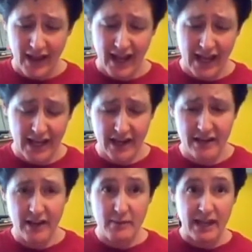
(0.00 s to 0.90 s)
And
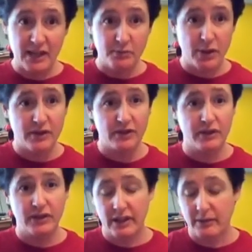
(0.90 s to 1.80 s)
they make a
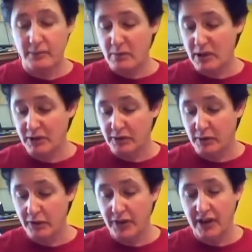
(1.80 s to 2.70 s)
special, and maybe I'll do a
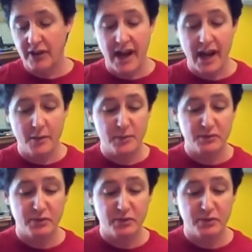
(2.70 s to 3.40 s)
whole thing on amps,